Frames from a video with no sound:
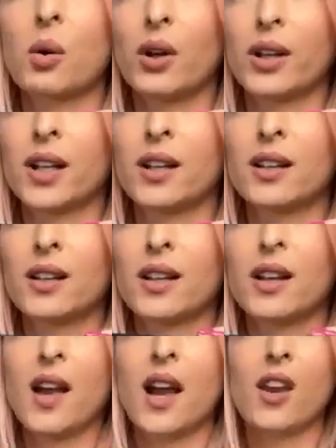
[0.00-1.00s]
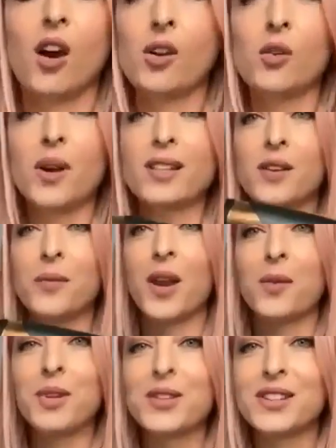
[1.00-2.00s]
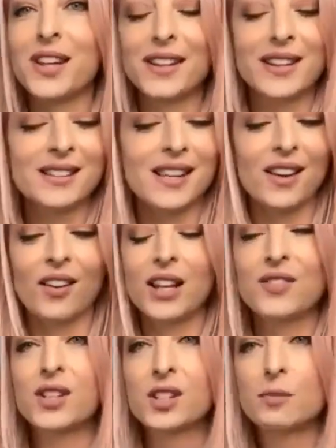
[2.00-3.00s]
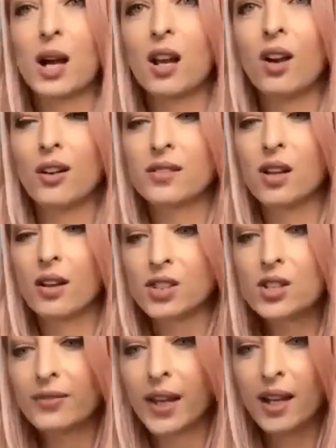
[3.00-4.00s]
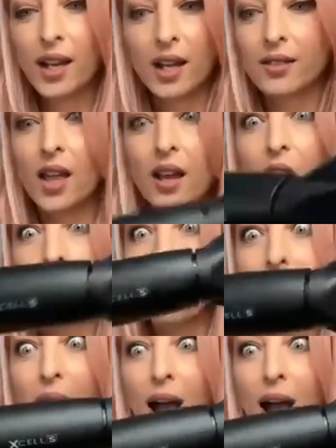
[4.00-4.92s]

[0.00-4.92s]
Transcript: quiet. And I always, when I'm using it in the salon, I'll give it to my clients, like, just feel it. And they're like,